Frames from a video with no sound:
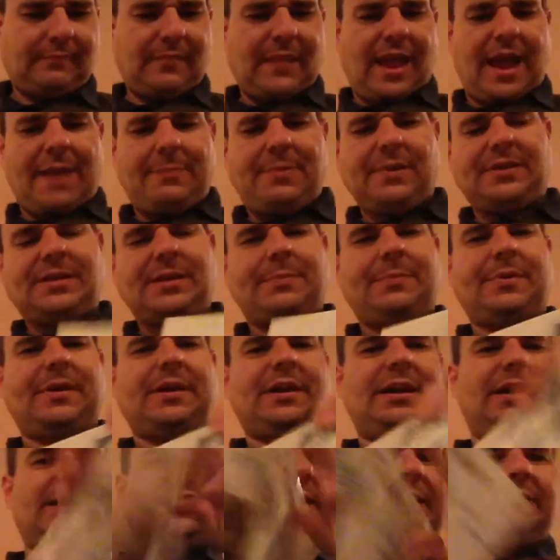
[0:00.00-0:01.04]
I picked up
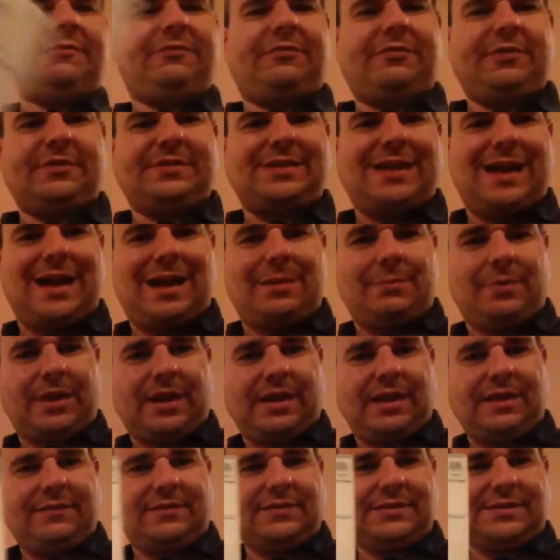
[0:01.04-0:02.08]
a, a, gift for Tom when I
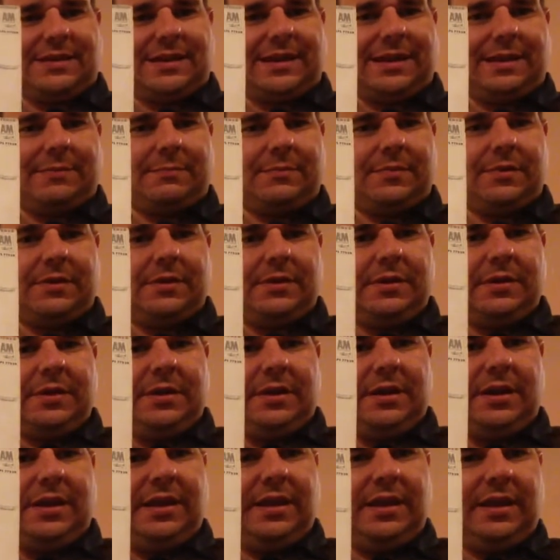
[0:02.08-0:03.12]
gave it to him.
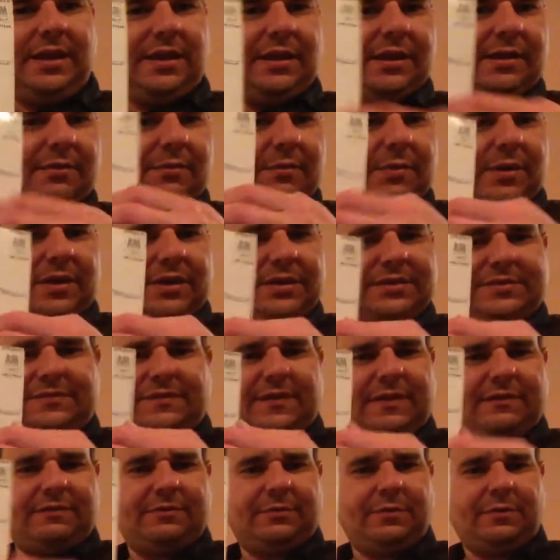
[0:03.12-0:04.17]
He uh, one of his
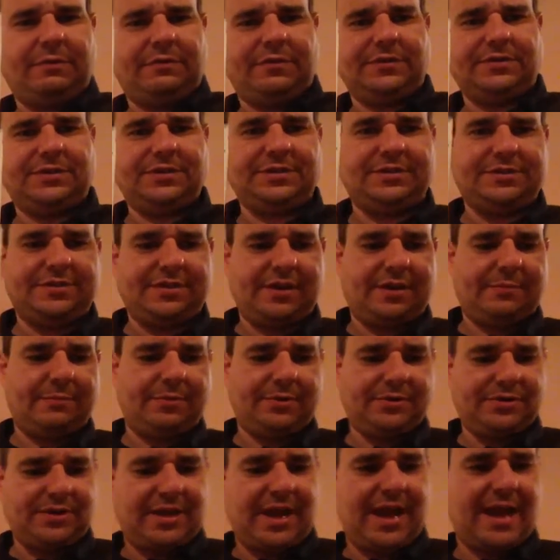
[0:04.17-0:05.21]
favorite movies is uh,
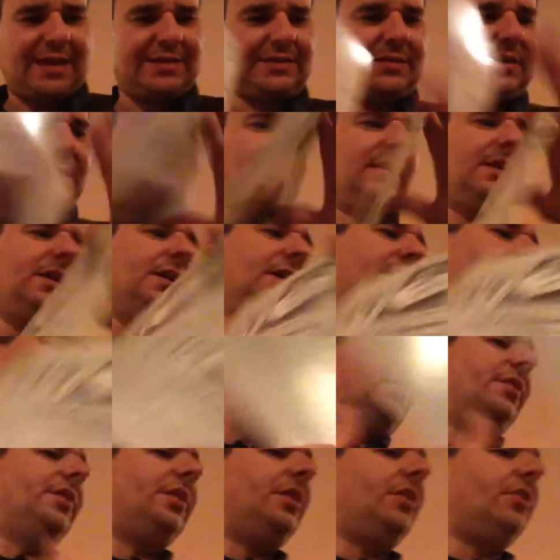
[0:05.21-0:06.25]
Butch Cassidy.
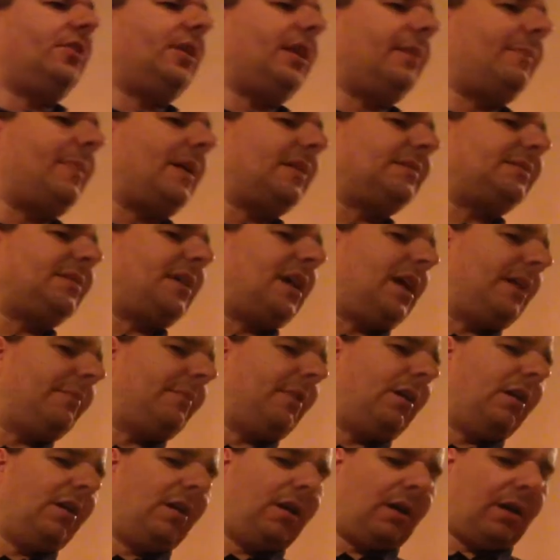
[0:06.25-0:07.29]
You know that about Tom?
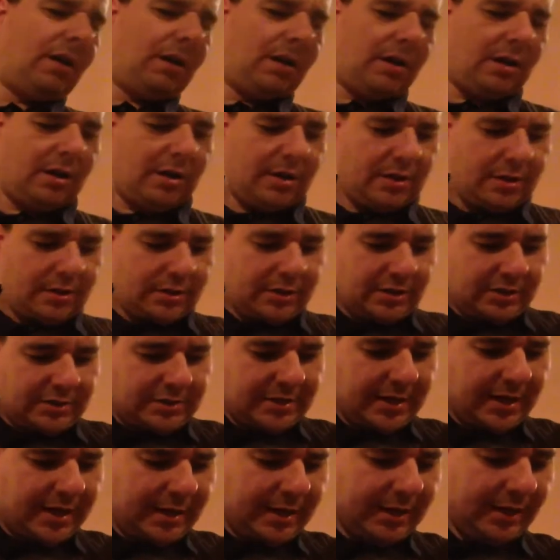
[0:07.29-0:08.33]
Aww, are you
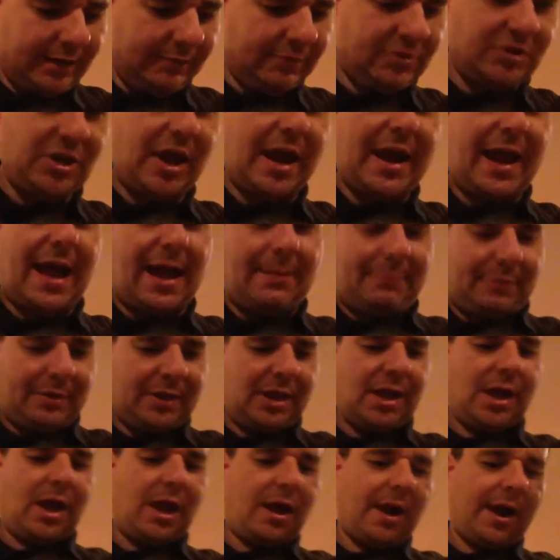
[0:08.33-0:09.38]
dating? Shut
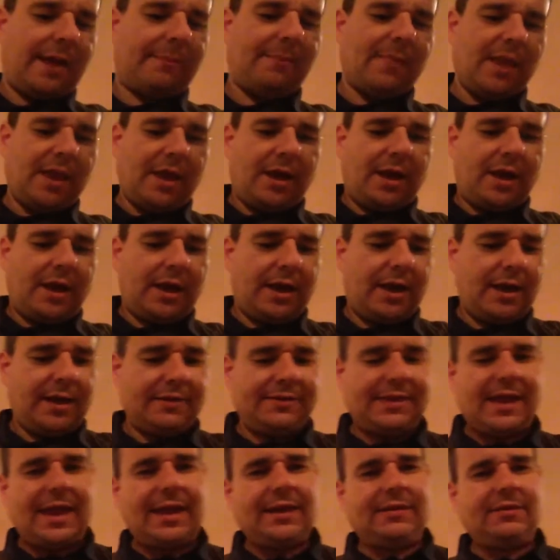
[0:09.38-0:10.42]
up. All right. Uh,
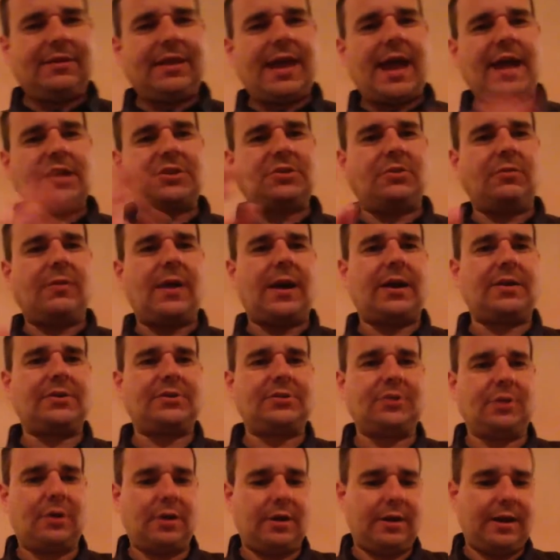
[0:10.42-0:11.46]
then the actual record
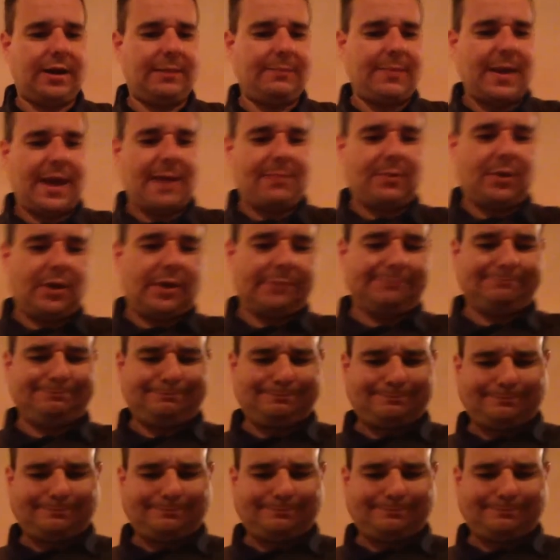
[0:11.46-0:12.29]
store in Babylon.